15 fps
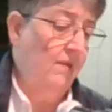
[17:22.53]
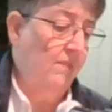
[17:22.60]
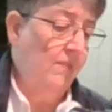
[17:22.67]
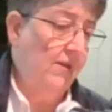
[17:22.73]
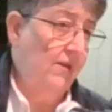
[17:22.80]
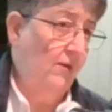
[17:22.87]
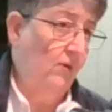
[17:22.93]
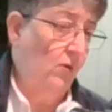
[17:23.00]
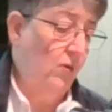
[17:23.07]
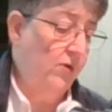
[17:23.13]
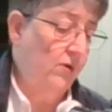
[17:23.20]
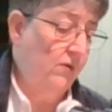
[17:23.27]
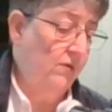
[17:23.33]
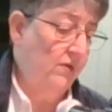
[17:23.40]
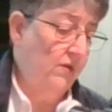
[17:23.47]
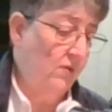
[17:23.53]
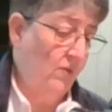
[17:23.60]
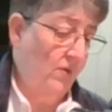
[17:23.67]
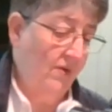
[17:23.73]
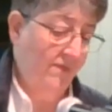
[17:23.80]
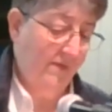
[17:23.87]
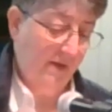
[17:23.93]
May the Lord use each
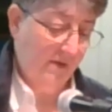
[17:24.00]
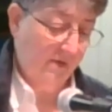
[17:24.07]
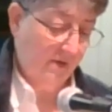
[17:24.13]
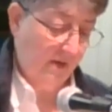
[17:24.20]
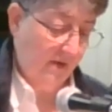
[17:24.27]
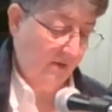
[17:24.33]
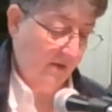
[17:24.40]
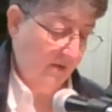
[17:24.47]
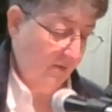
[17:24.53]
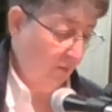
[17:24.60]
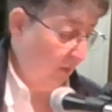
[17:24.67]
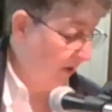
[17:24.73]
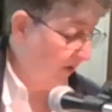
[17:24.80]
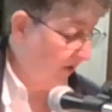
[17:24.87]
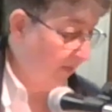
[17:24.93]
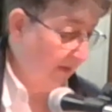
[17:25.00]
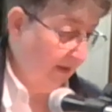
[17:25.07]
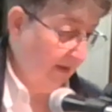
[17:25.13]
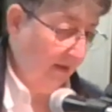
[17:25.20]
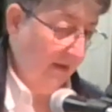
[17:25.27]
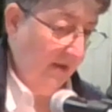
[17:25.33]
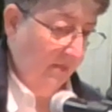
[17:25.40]
one of us as his
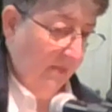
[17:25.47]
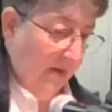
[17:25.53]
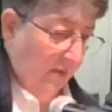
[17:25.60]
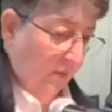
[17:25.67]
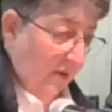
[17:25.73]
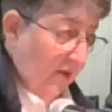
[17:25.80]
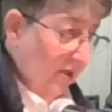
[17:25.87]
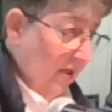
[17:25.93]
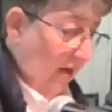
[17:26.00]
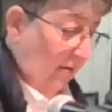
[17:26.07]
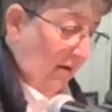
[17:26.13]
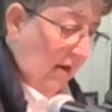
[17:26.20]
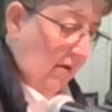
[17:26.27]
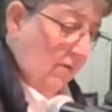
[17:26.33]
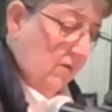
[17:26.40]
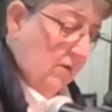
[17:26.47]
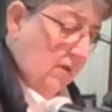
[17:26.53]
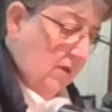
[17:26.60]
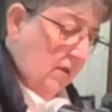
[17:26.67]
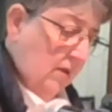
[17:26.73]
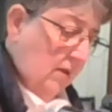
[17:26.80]
watchman. And may we shout out.